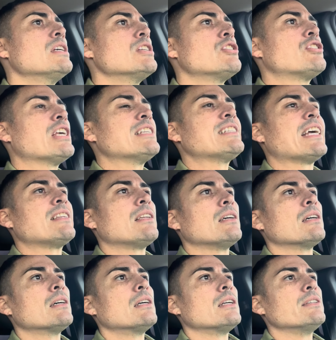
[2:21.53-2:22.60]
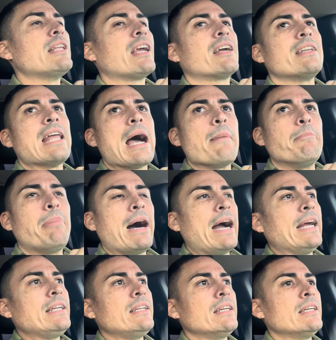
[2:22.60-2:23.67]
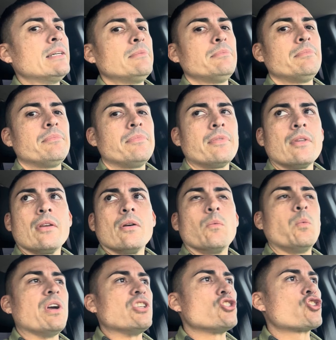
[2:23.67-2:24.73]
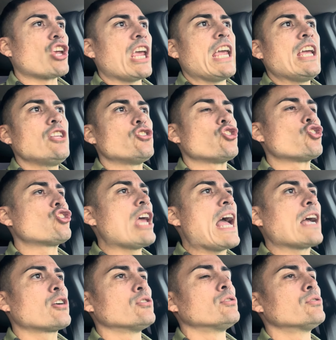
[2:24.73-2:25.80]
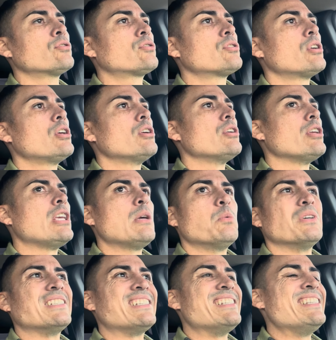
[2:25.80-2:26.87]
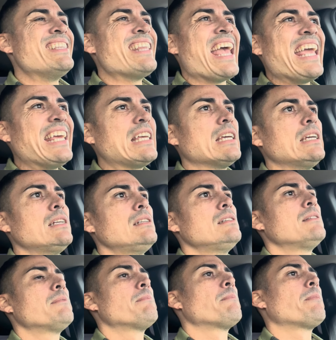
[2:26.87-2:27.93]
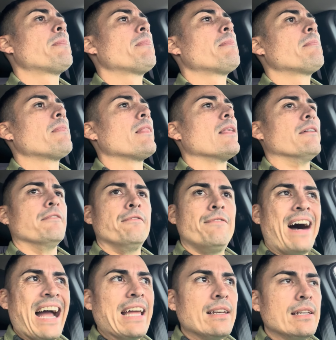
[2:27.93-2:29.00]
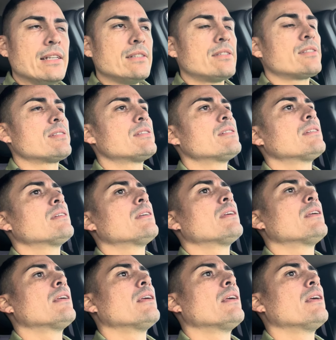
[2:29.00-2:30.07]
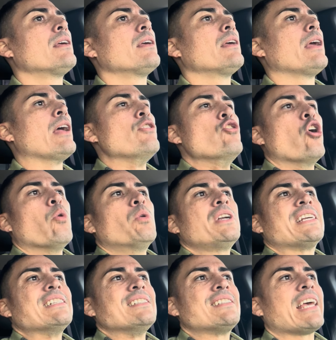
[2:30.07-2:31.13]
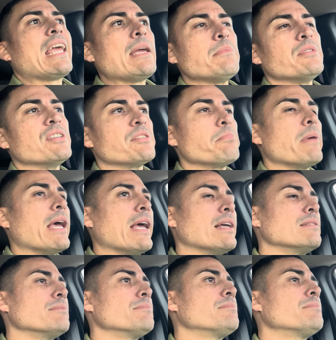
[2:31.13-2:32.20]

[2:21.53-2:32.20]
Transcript: says that the they cannot bind him with chains, shackles, he was naked, violent, and no one can tame this man.